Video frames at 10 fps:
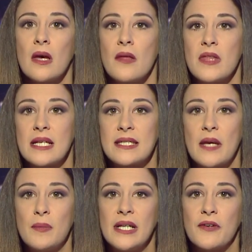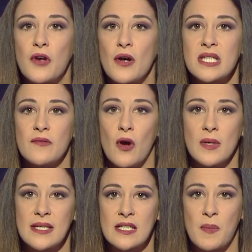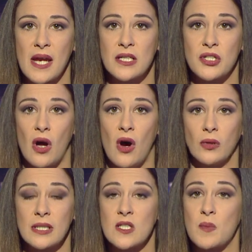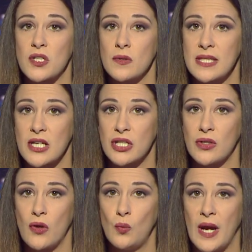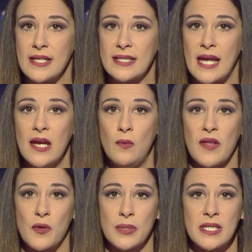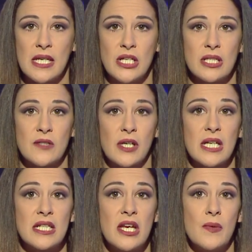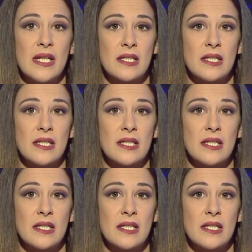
The Assembly of Kosovo is expected to hold a special session on Wednesday where the procedures for continuing the